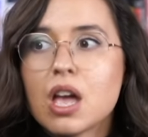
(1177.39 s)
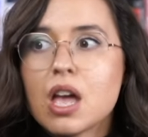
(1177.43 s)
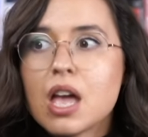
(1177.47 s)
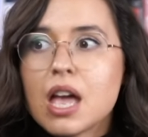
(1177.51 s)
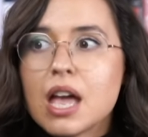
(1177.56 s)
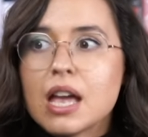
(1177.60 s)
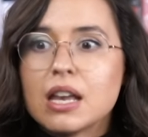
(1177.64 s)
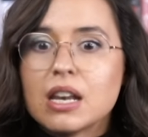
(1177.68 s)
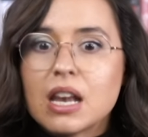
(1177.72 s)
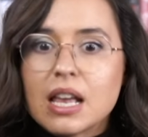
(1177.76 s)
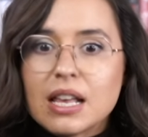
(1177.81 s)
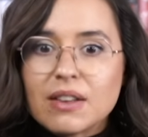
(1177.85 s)

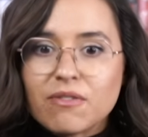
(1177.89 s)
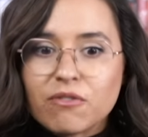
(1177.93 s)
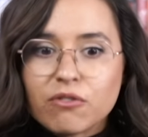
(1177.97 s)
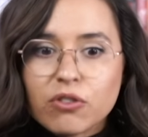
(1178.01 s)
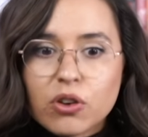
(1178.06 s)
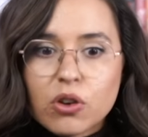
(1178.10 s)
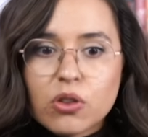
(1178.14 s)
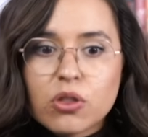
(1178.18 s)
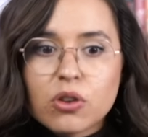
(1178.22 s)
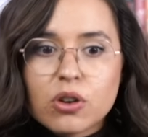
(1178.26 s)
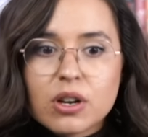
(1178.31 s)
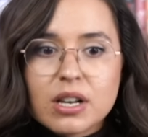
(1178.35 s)
It
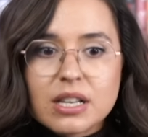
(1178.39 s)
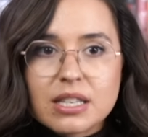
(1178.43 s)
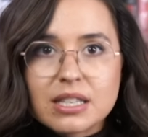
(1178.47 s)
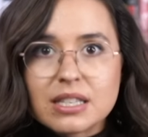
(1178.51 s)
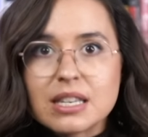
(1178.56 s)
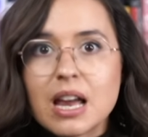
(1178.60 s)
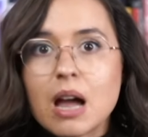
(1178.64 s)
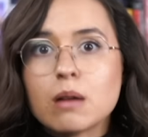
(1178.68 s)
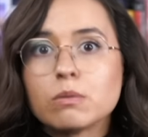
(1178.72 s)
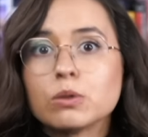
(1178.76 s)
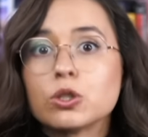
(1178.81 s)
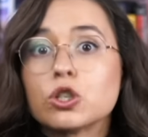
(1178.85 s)
further
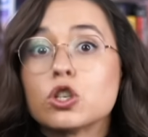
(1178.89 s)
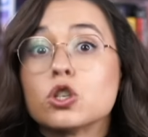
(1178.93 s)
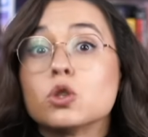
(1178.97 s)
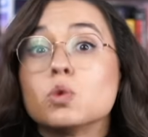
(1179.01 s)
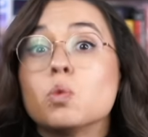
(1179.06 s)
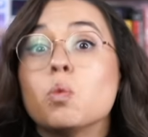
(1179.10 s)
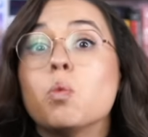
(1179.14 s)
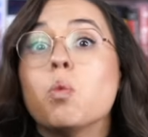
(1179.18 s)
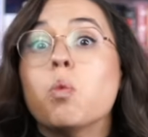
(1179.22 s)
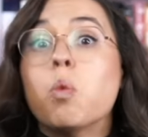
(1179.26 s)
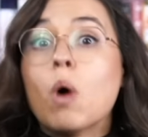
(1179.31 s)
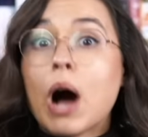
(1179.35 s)
establishes
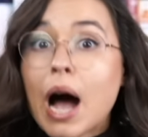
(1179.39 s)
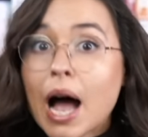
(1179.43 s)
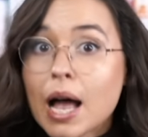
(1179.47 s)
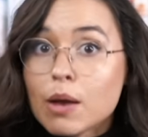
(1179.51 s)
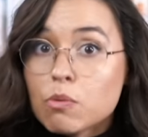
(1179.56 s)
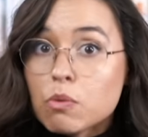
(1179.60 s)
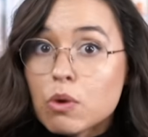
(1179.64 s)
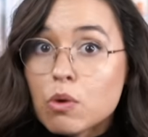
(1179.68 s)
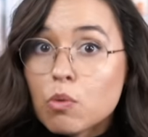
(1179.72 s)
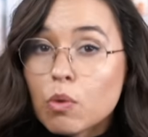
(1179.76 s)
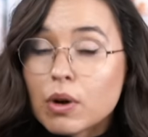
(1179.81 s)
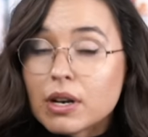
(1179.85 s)
why
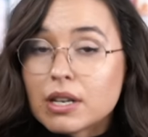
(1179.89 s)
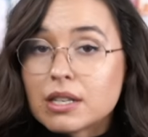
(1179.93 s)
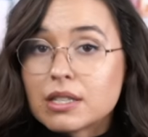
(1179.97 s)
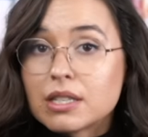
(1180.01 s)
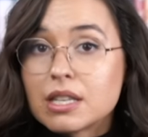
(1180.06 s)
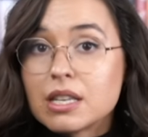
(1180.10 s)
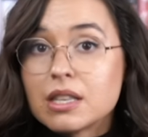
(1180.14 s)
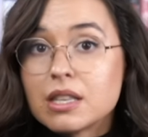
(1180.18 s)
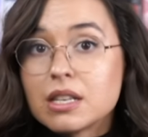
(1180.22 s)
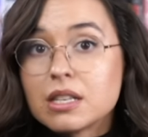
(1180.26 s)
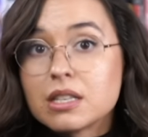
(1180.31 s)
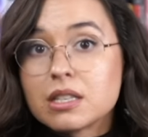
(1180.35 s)
we want to
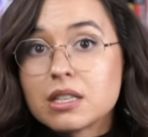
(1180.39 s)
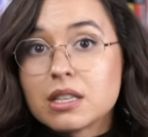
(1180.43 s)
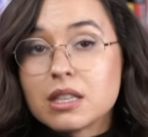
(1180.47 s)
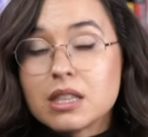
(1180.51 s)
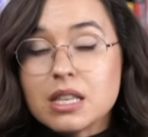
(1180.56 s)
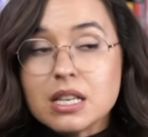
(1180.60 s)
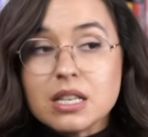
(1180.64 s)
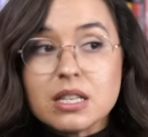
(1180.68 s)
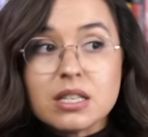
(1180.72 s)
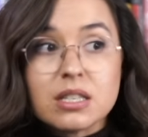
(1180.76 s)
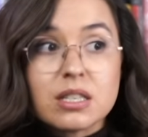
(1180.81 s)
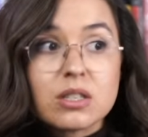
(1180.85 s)
see
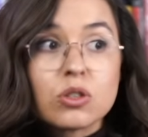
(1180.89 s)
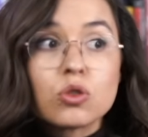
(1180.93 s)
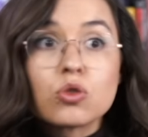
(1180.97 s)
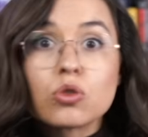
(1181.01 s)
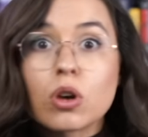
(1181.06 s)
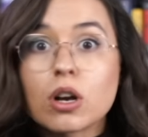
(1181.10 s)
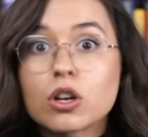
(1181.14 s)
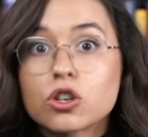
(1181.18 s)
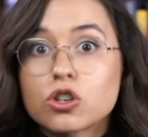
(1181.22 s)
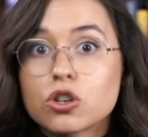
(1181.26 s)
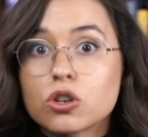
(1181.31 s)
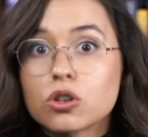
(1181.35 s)
these
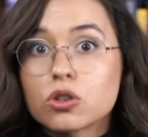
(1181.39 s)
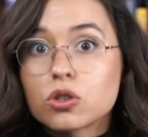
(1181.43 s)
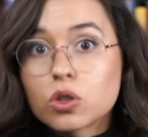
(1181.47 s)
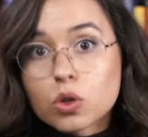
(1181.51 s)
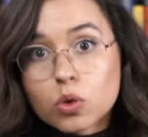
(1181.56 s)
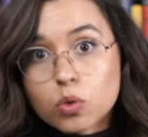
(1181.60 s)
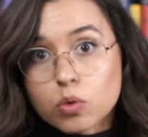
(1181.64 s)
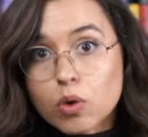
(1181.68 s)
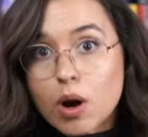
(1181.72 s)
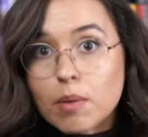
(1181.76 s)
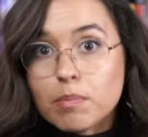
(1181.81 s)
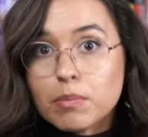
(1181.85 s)
structures
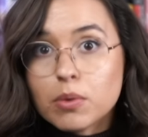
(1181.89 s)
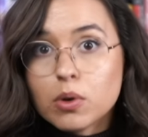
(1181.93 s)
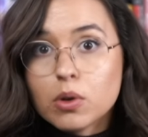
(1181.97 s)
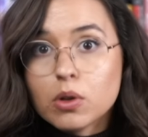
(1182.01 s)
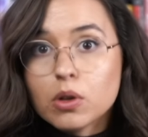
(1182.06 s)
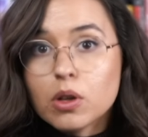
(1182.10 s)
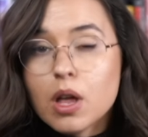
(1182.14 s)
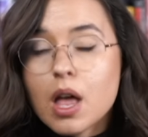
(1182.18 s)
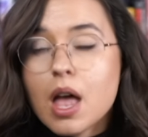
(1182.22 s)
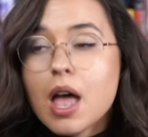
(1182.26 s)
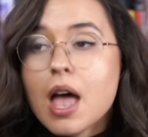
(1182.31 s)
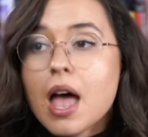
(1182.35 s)
crumble,